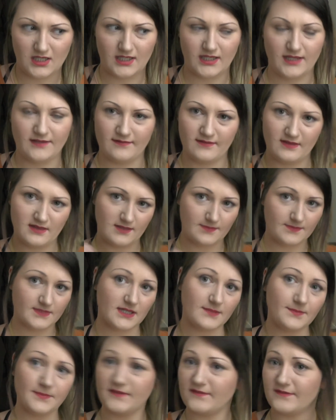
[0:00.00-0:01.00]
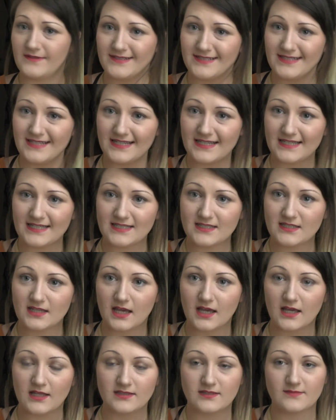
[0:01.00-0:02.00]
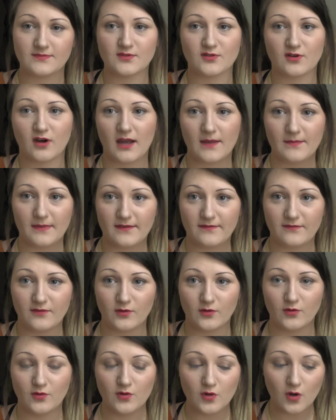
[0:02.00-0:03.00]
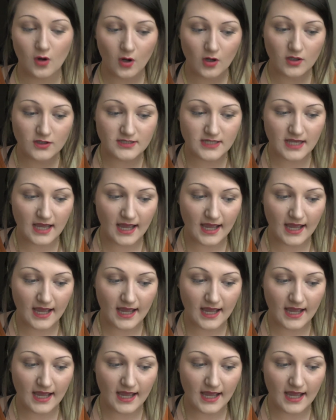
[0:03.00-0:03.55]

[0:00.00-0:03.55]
Give it a thumbs up if you did. Subscribe if you're not.